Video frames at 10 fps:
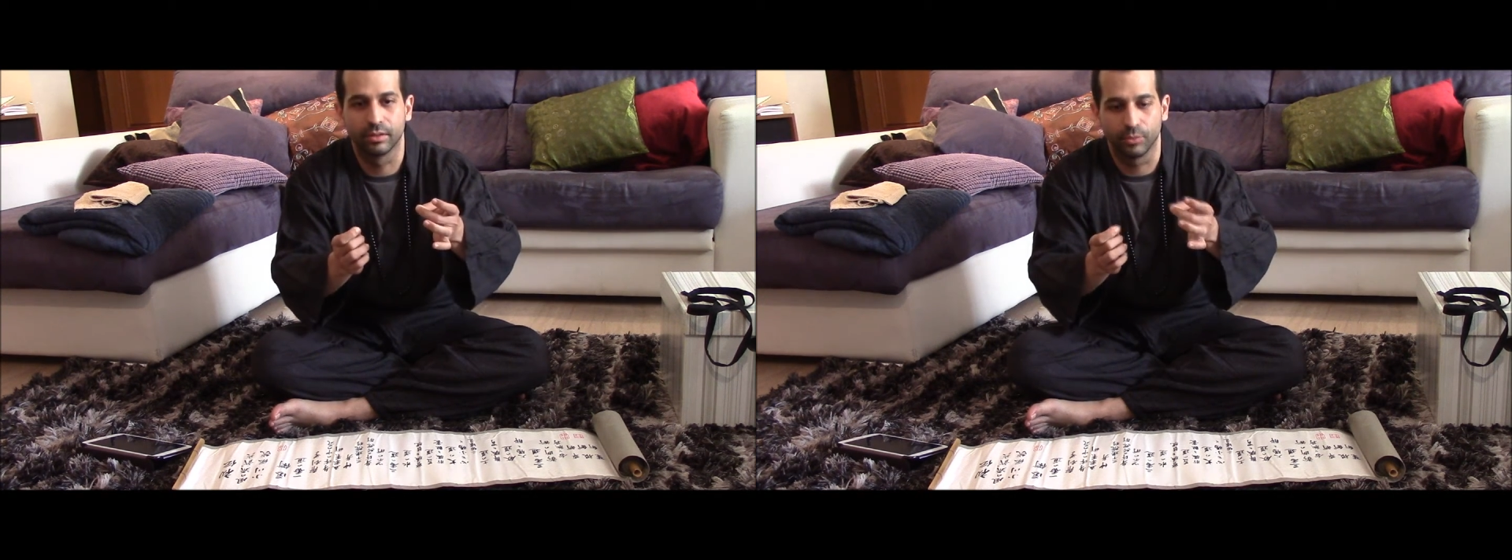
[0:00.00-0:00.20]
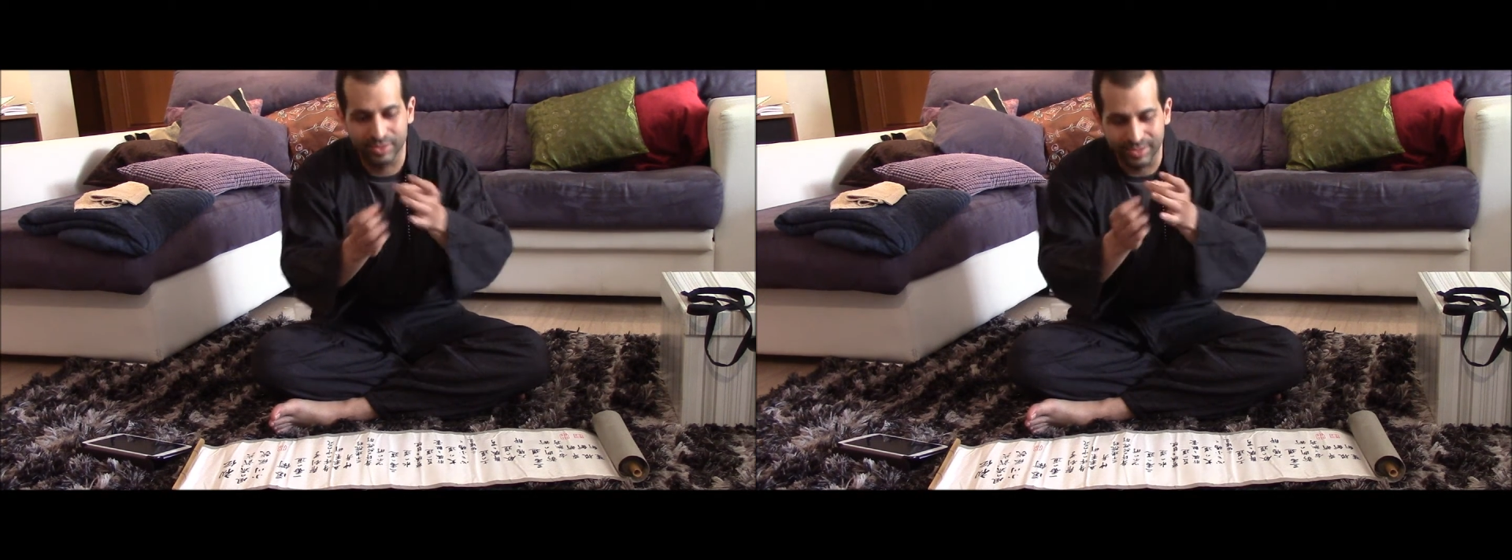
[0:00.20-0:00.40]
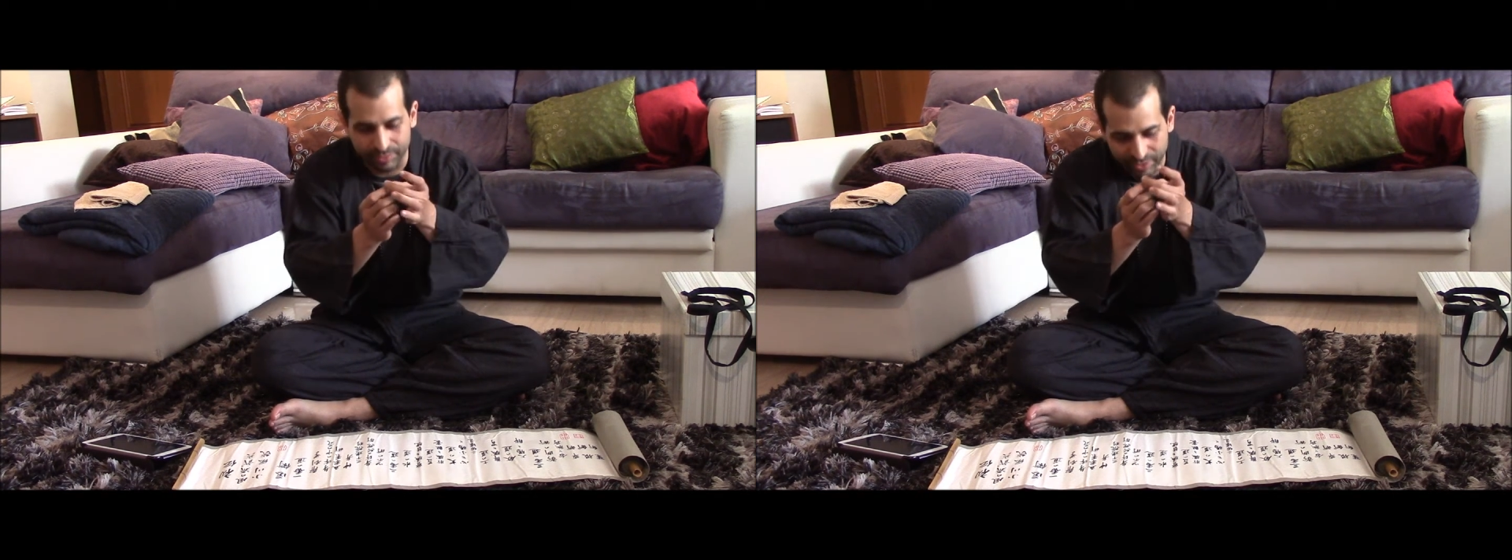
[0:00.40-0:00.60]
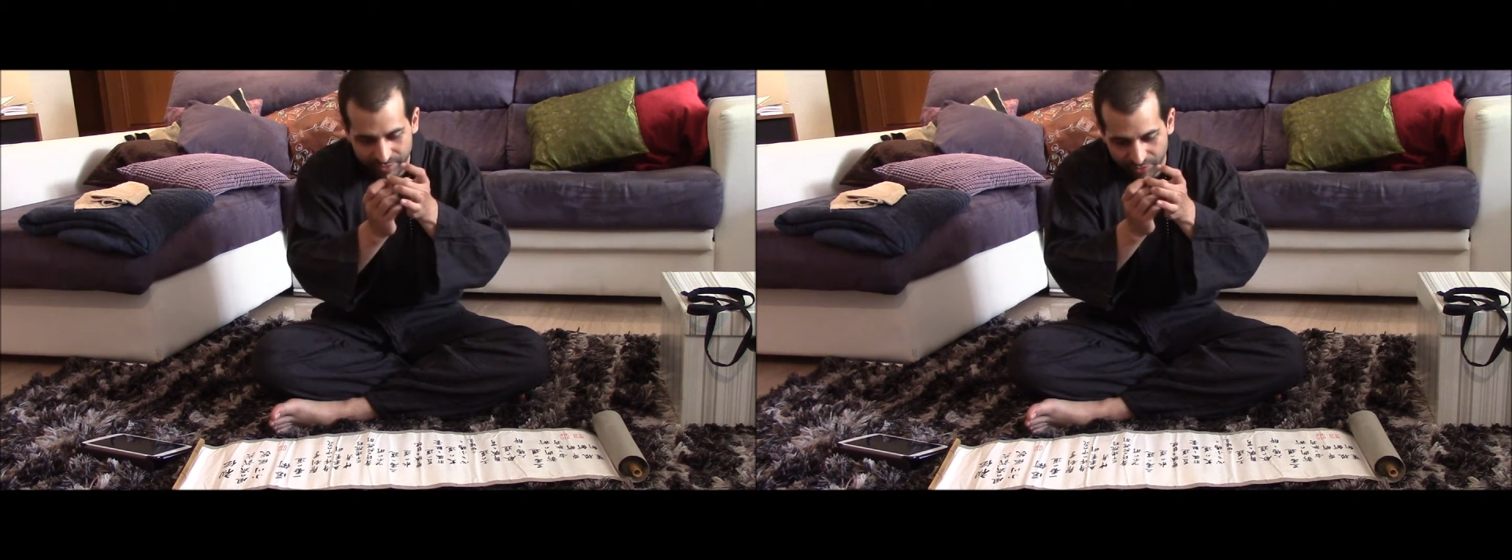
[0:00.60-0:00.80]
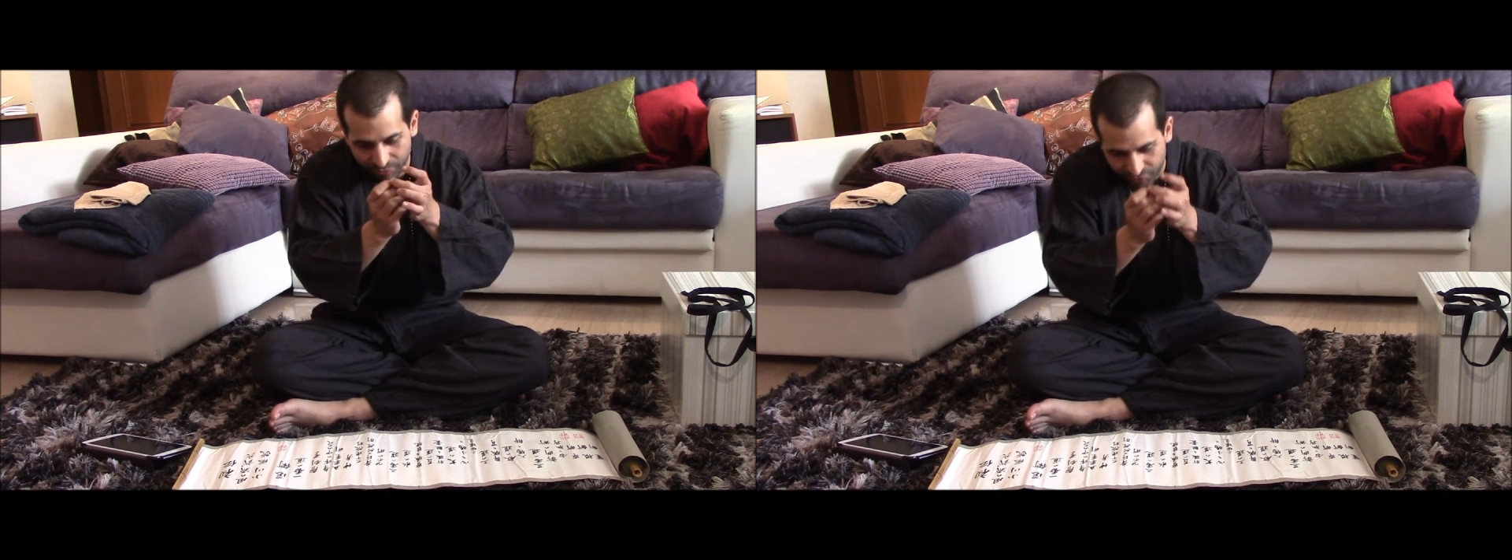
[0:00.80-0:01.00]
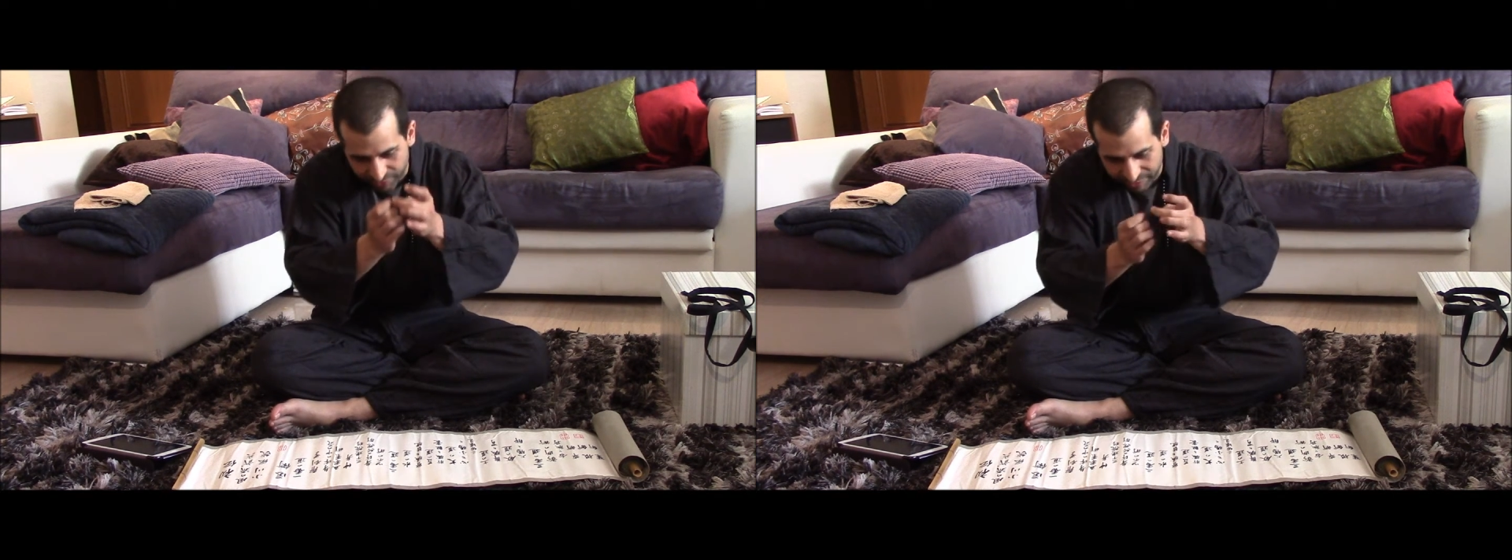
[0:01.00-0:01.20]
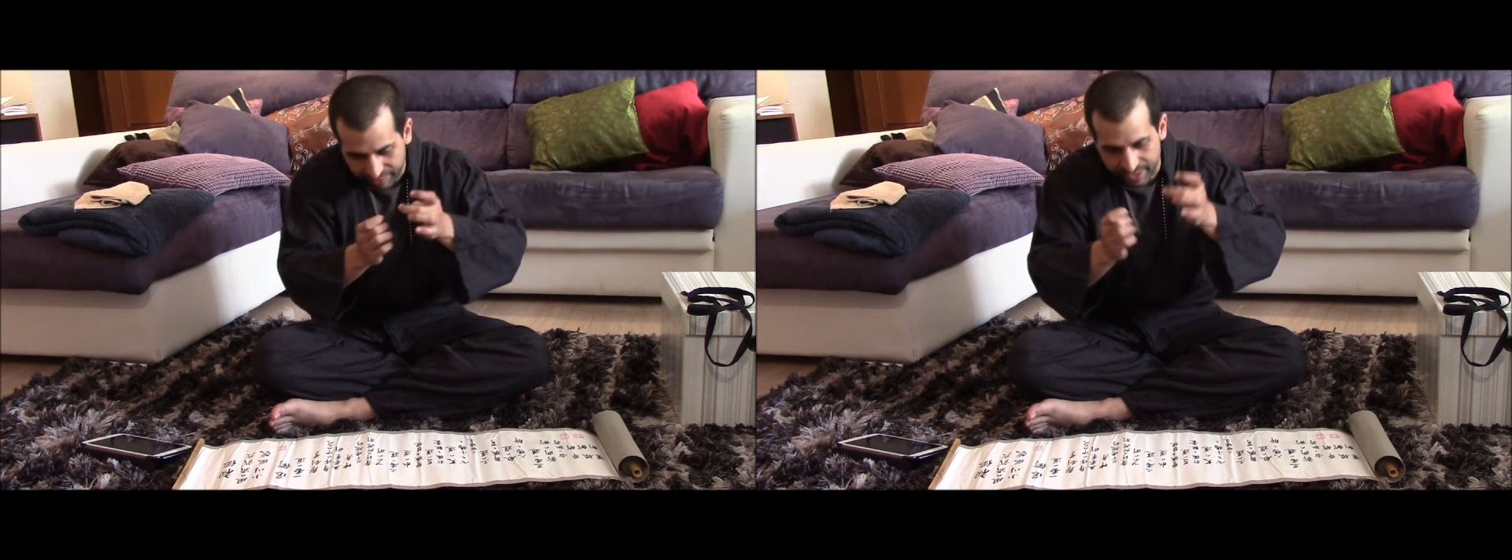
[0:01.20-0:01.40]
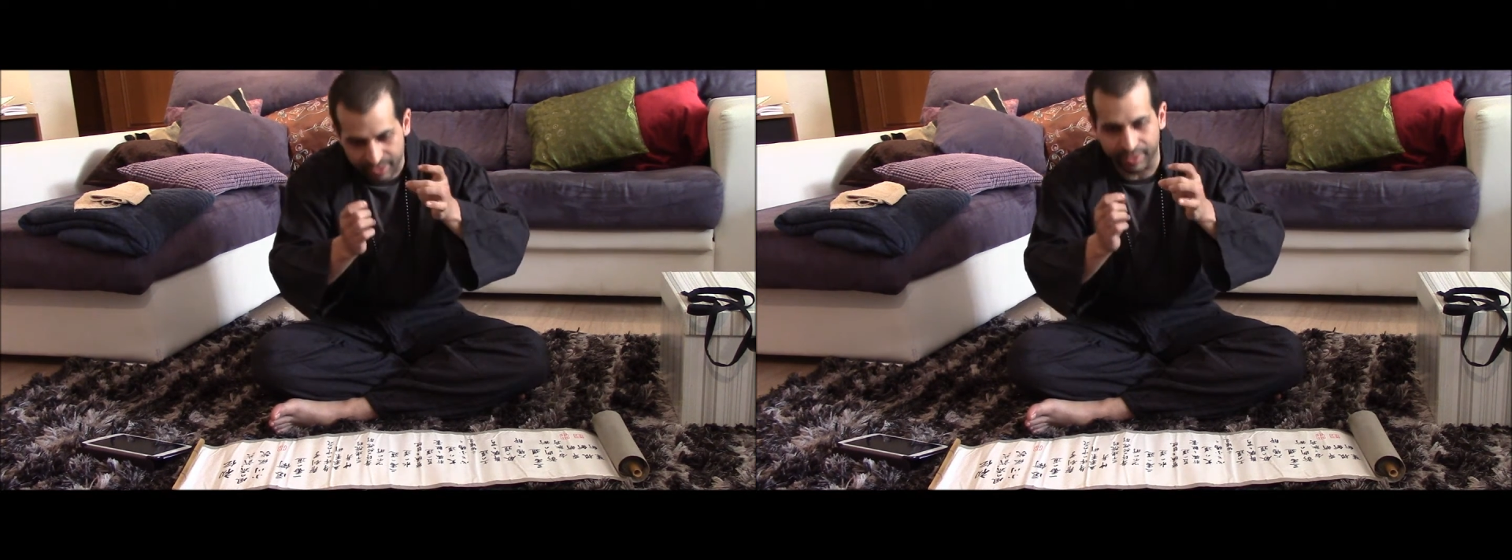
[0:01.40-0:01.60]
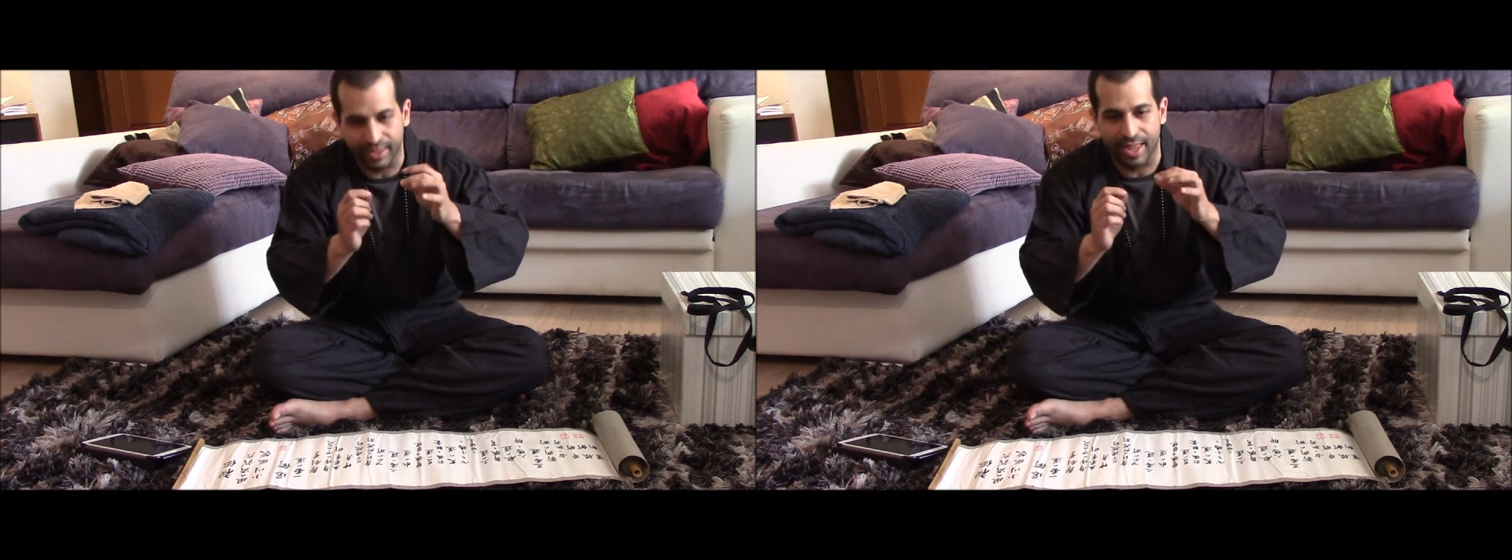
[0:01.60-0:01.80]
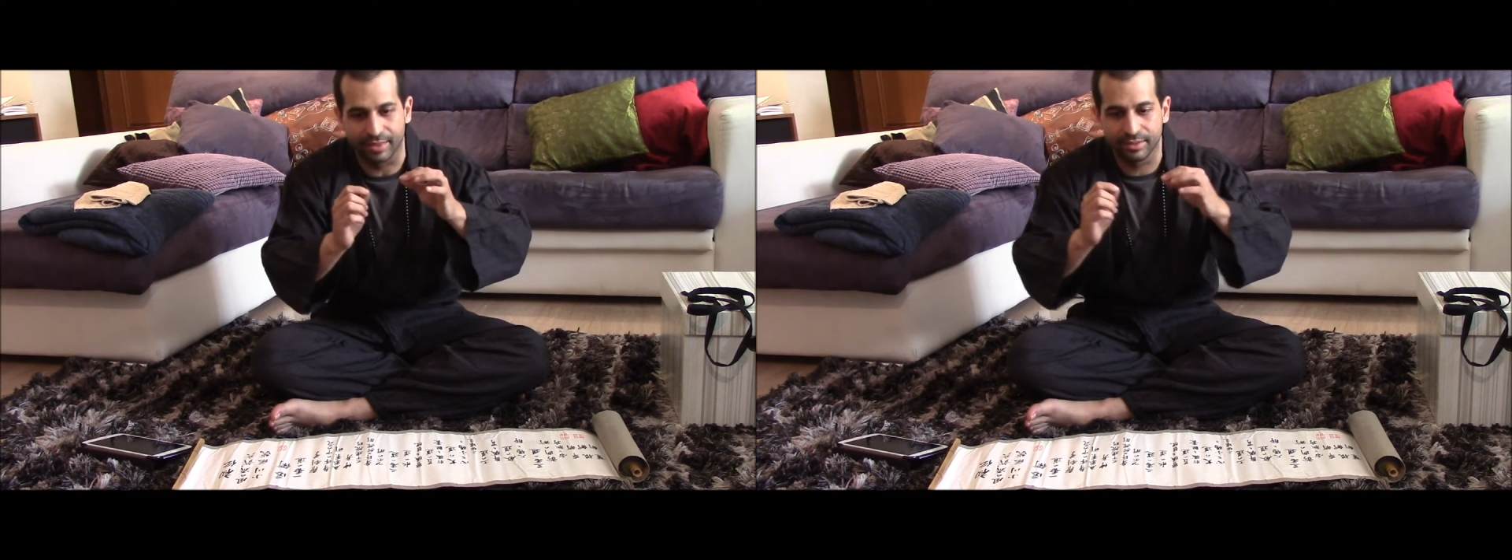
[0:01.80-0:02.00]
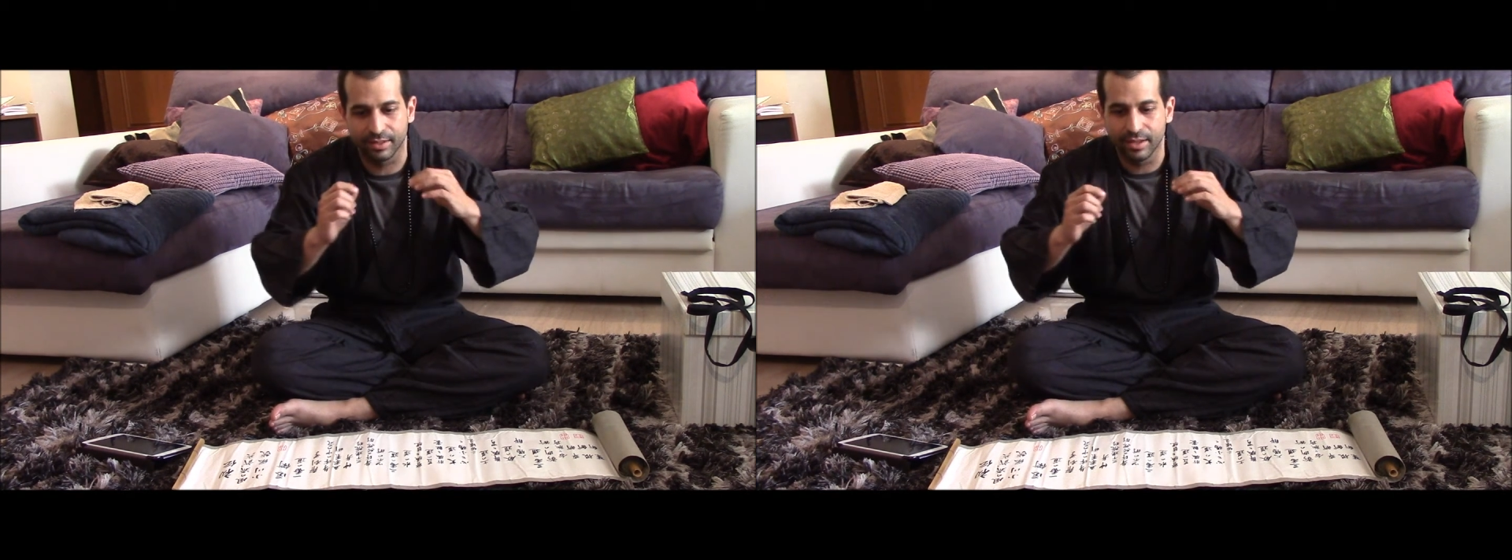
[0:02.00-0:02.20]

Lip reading: with the first thing that